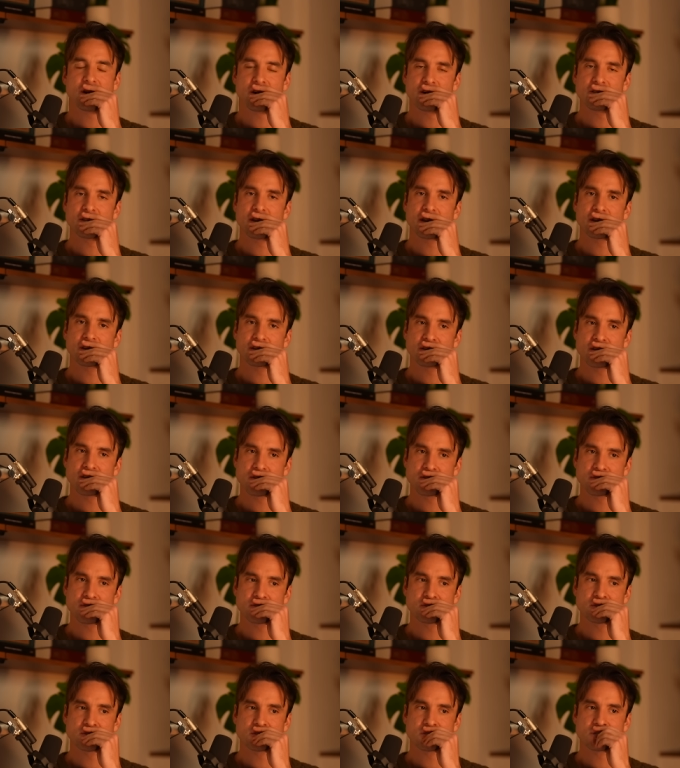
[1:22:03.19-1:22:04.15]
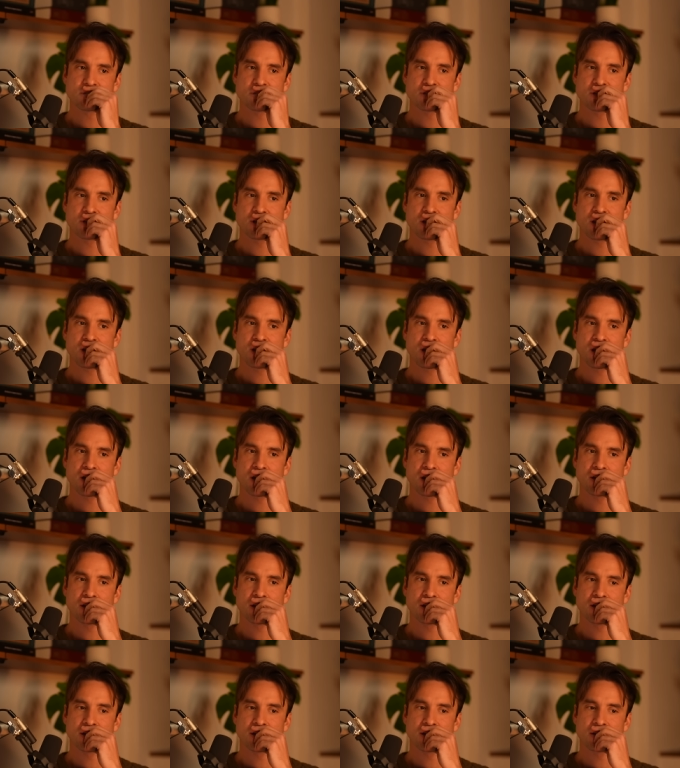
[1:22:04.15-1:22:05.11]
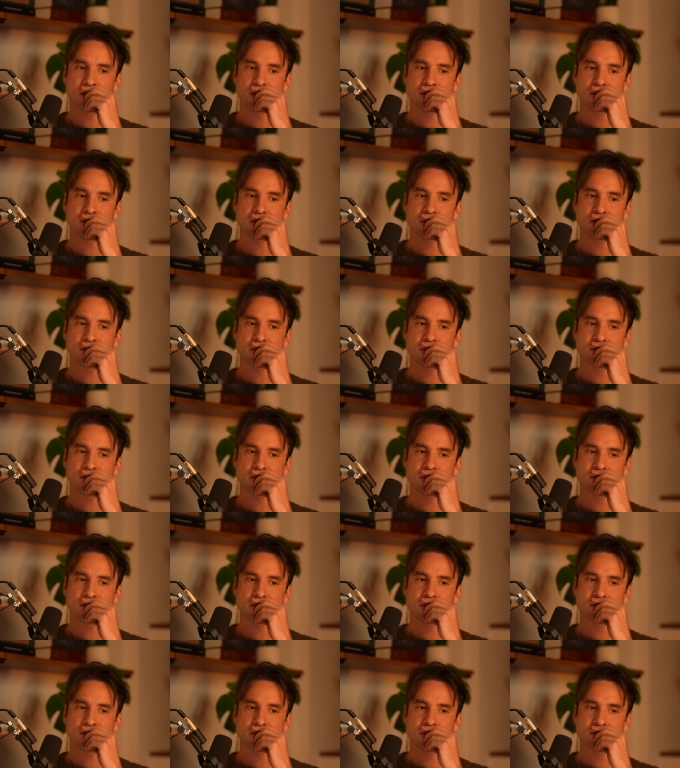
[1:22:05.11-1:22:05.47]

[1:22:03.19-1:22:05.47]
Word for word: On that note, uh,